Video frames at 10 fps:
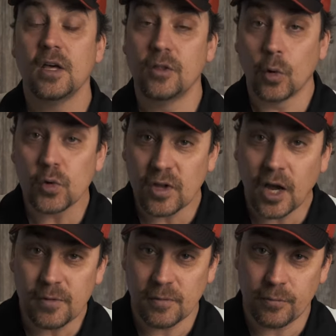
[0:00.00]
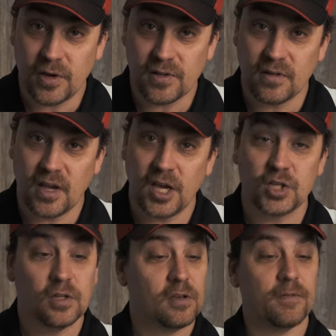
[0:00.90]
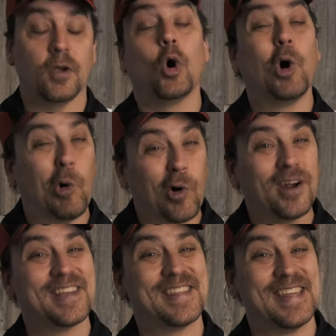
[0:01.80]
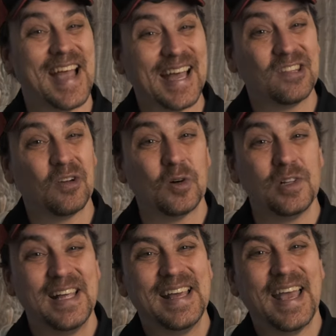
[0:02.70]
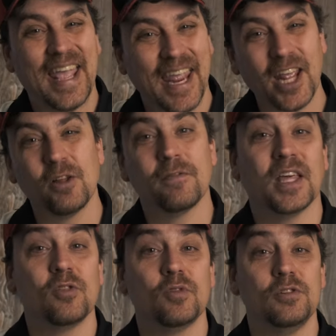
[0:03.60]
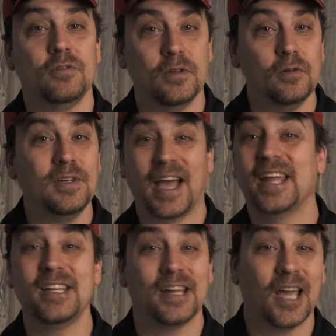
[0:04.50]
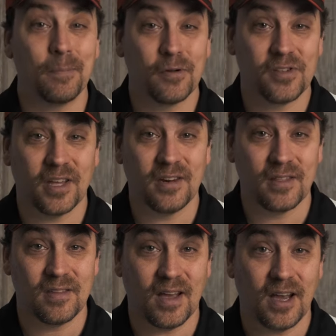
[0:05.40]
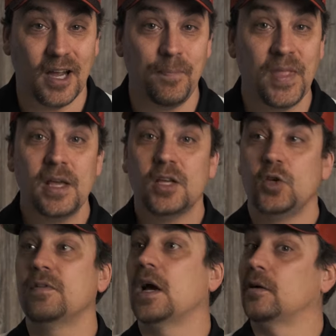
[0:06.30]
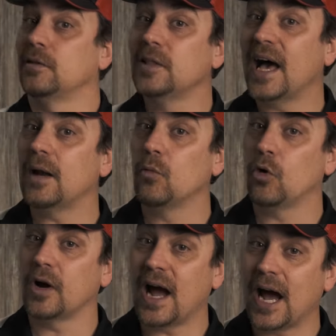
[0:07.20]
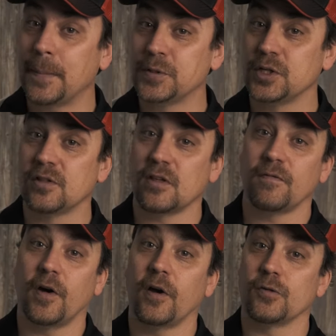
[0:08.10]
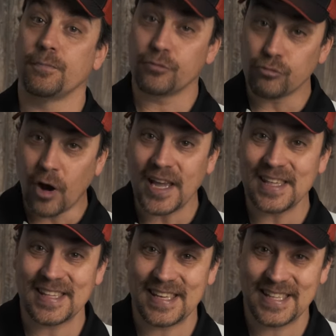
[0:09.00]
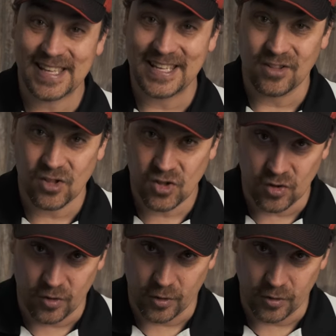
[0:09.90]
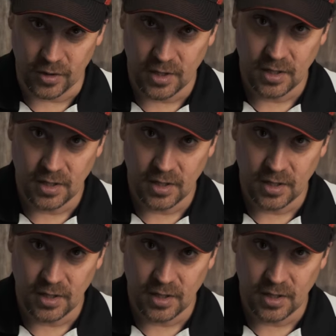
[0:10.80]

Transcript: Those types of presentations, if you're a horizontal angler, if that's what you do 99% of the time, you've got a lot more options as far as price is concerned